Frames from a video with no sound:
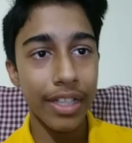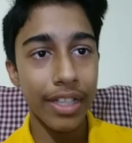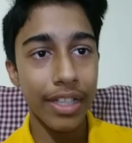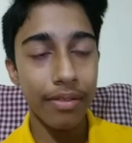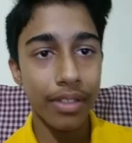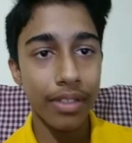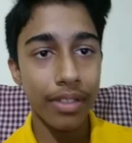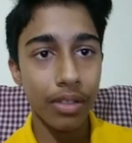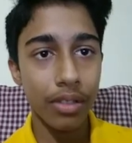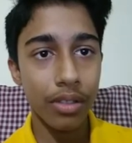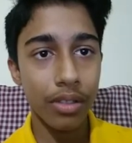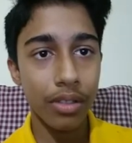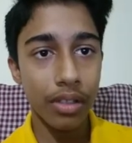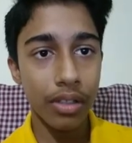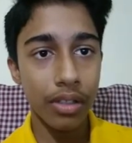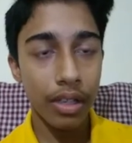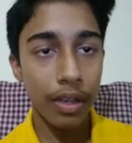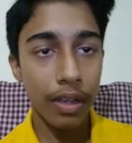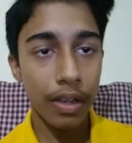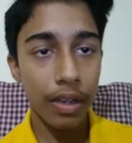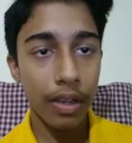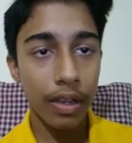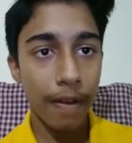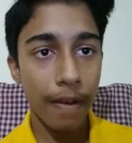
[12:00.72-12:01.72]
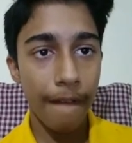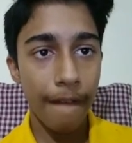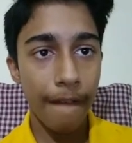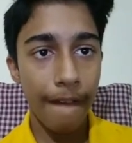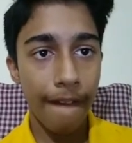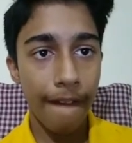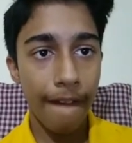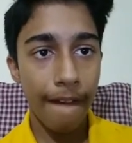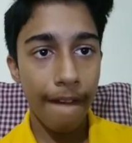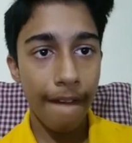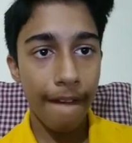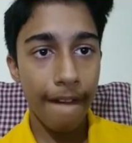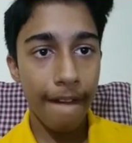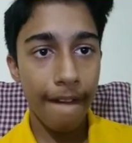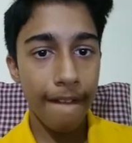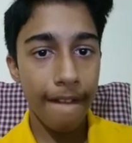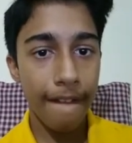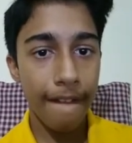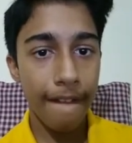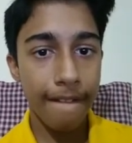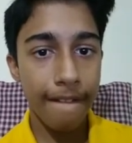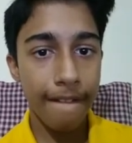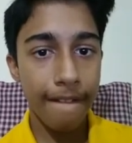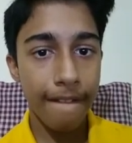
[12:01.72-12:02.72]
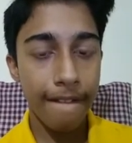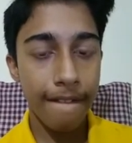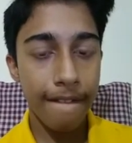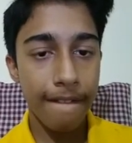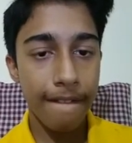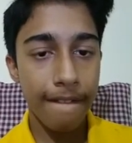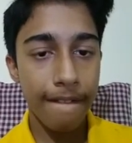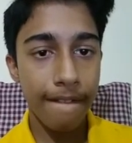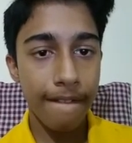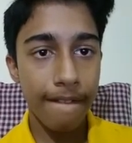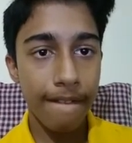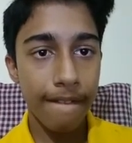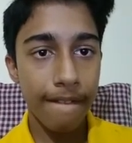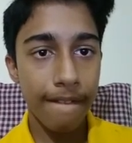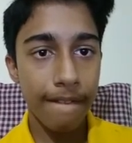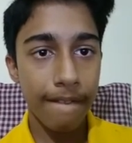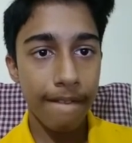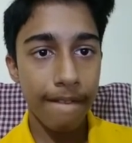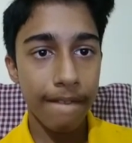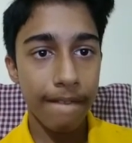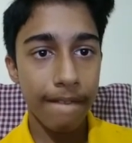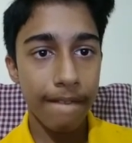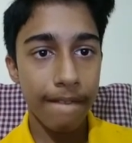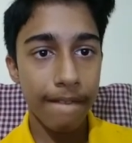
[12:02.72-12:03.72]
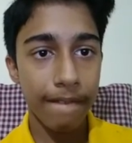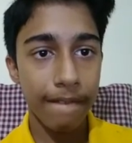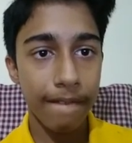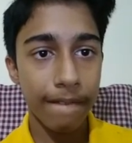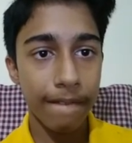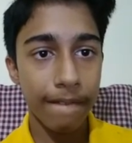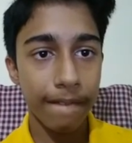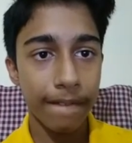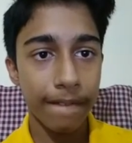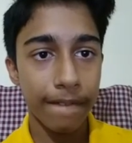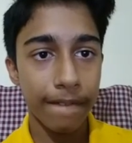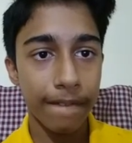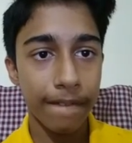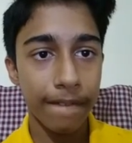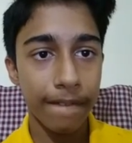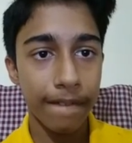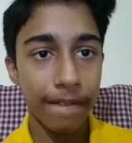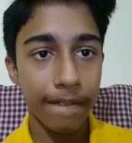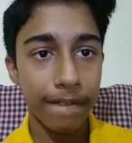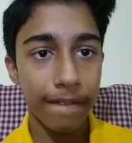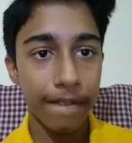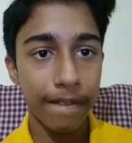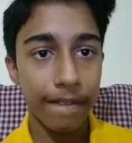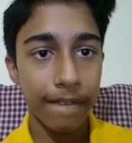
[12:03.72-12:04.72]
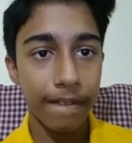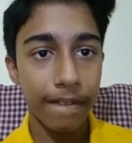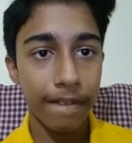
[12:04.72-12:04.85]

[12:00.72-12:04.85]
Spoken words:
Nobody speaks.